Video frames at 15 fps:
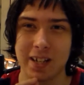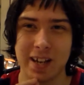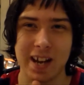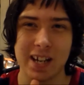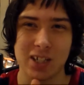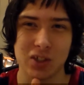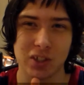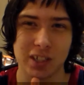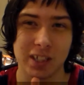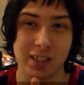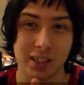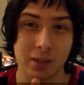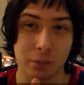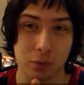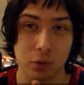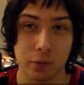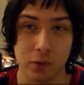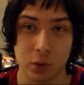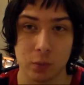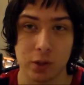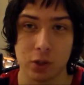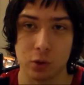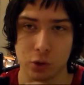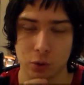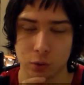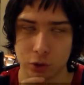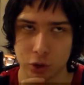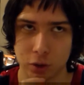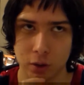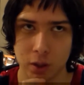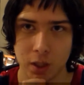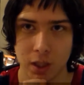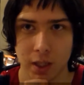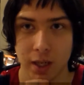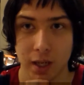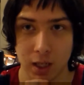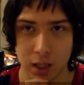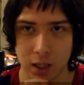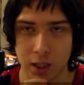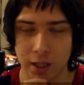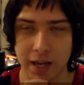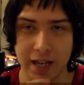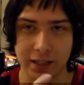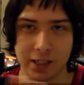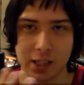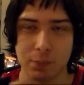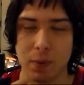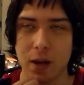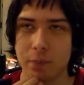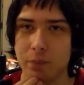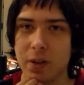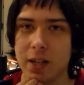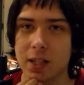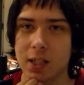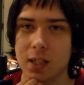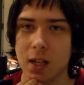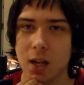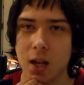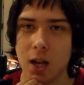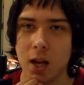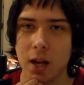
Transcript: I actually think it improves on Winter Soldier, at least by bits.